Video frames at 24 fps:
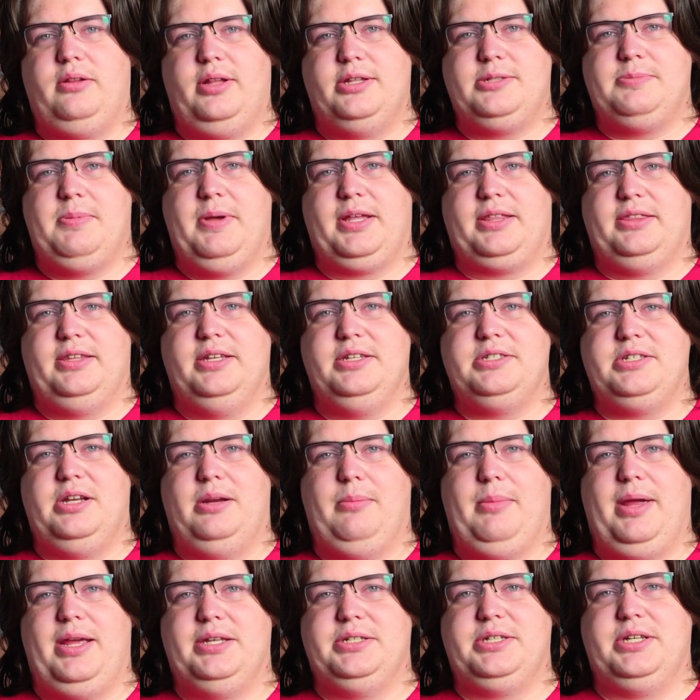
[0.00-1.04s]
Let's make this an
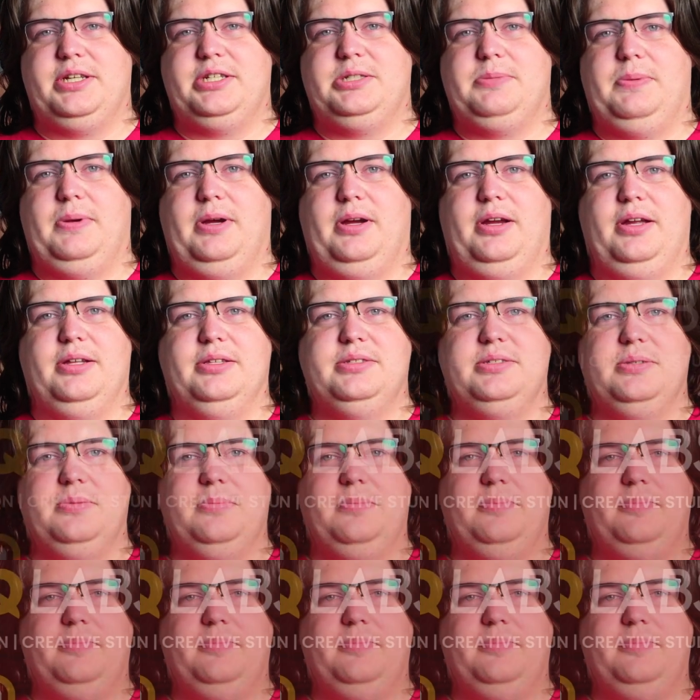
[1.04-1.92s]
amazing experience.